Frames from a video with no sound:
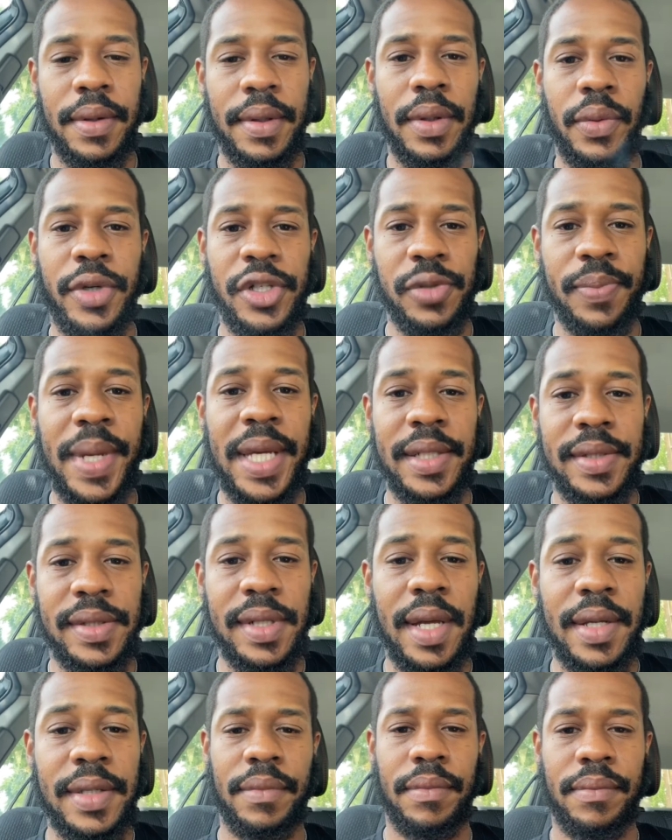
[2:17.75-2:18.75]
which makes
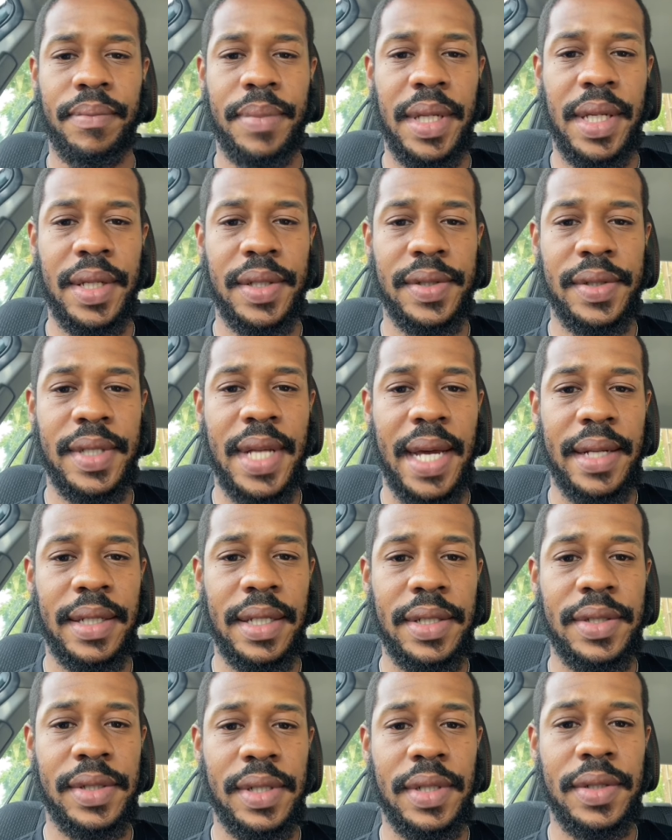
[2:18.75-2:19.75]
sense, because
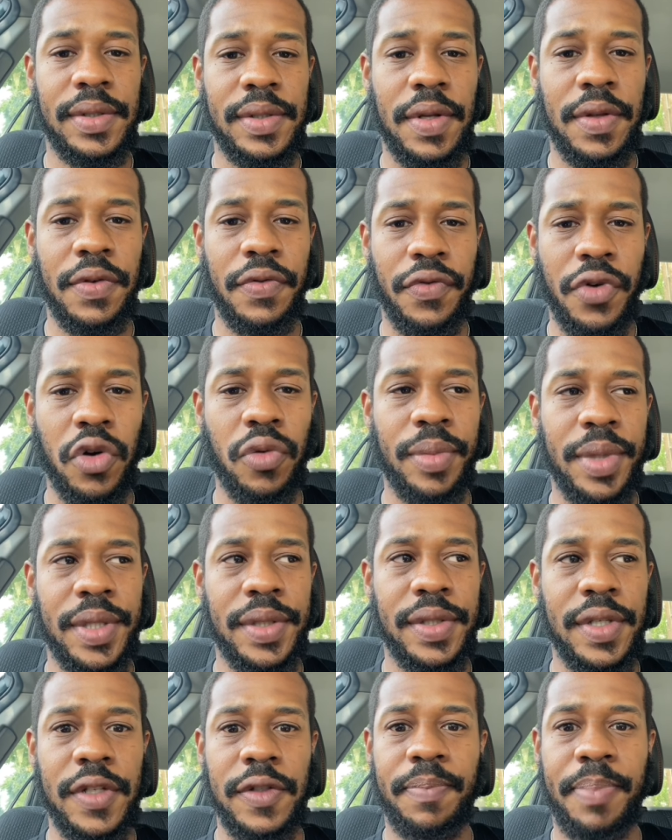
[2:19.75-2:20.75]
Dionysius to the
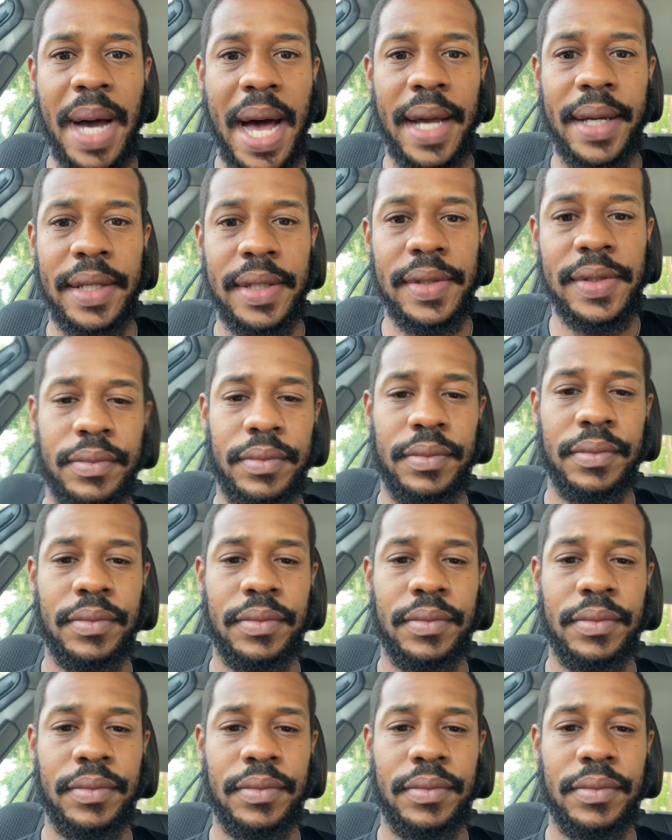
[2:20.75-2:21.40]
Romans is Bacchus.